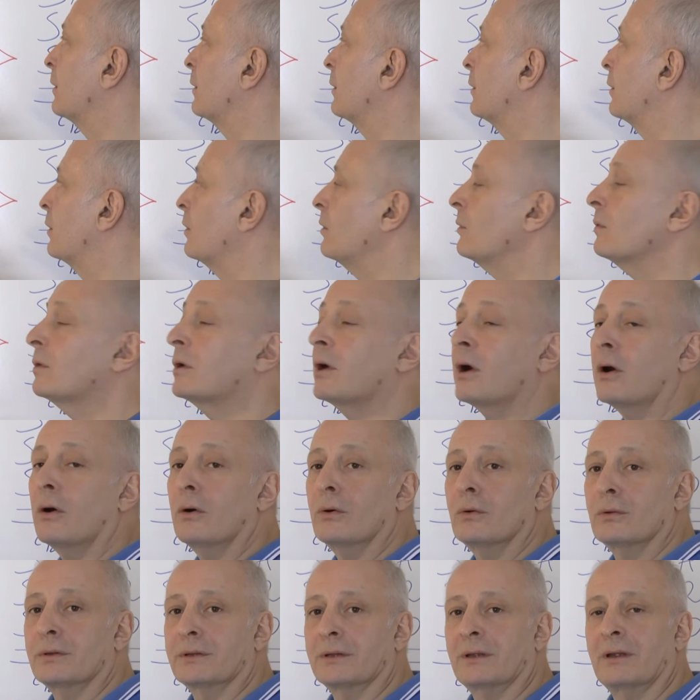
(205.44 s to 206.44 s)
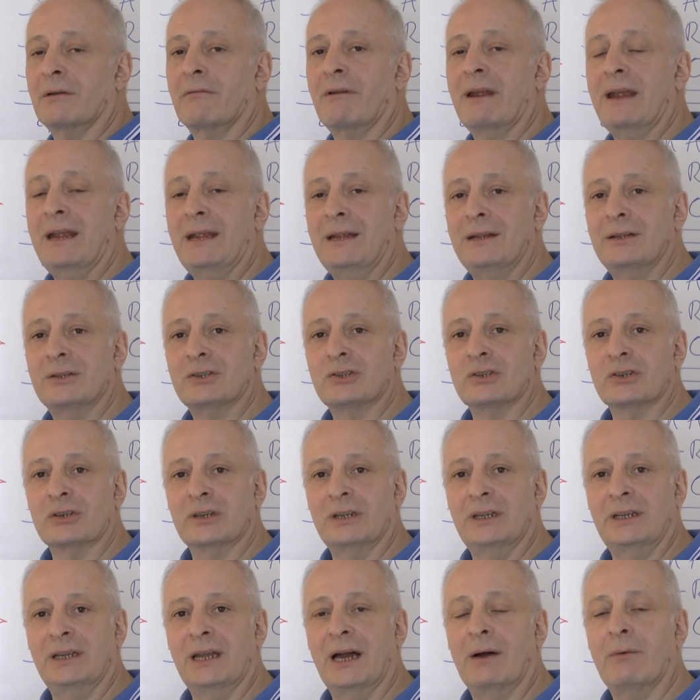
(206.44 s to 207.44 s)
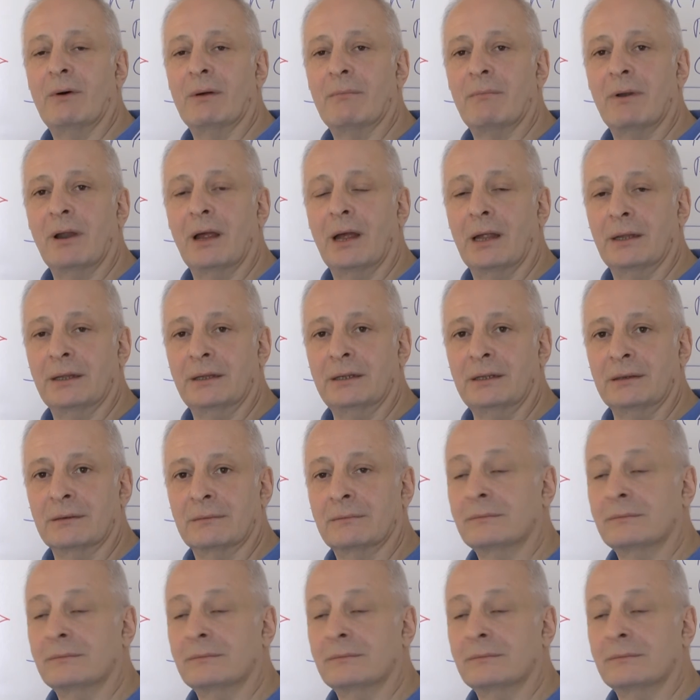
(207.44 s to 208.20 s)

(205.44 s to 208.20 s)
glucose range in our blood